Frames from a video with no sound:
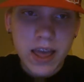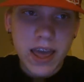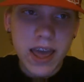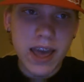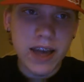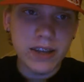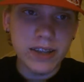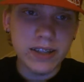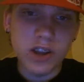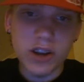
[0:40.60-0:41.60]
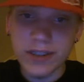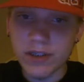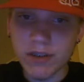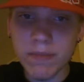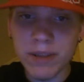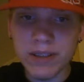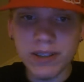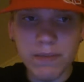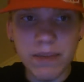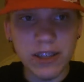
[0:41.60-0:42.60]
And it's our disagreements
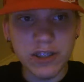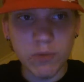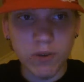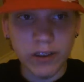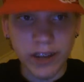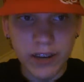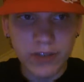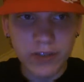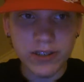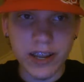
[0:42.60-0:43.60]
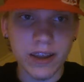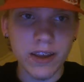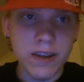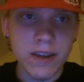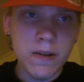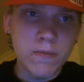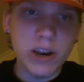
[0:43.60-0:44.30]
that makes the world interesting, but